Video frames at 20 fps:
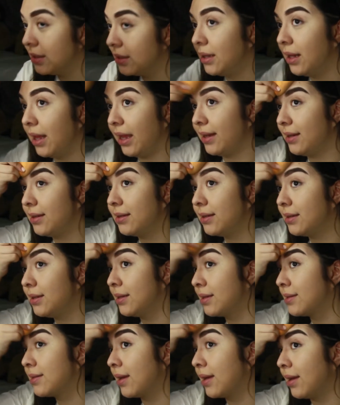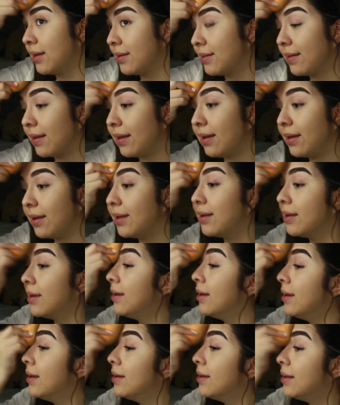like disgusting.
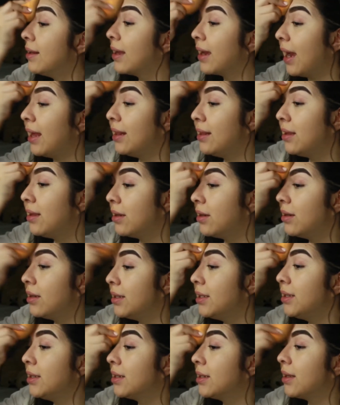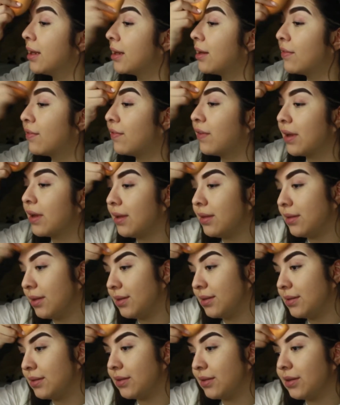Like I literally look like a freaking
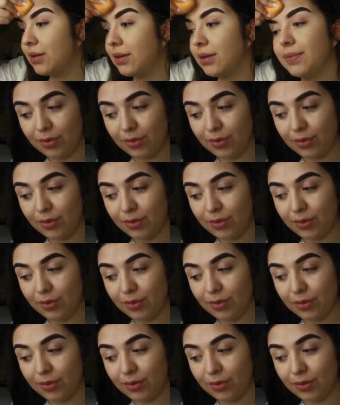lizard.